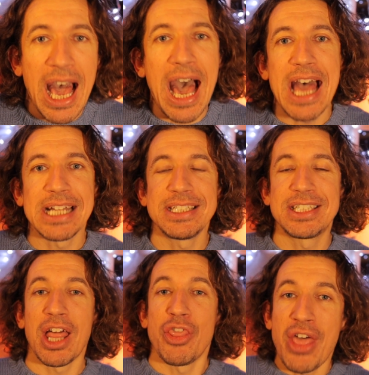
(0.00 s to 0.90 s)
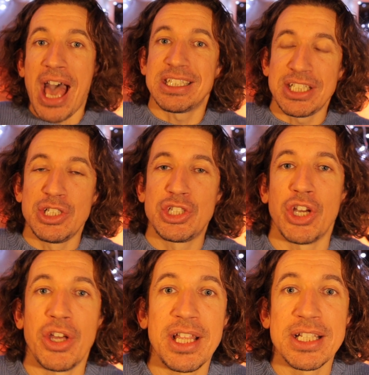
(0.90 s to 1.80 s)
and that in
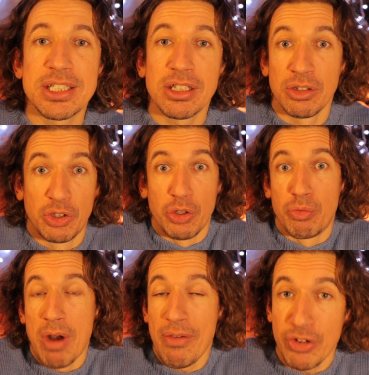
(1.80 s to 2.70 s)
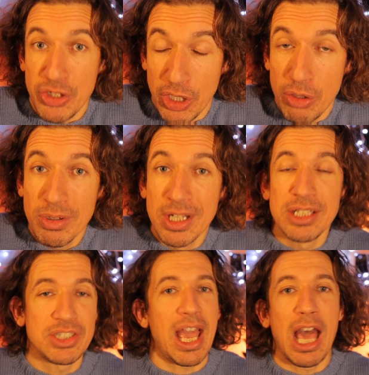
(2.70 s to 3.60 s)
turn is good revenue
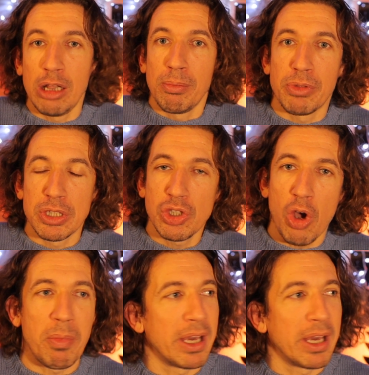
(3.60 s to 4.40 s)
to help the shop.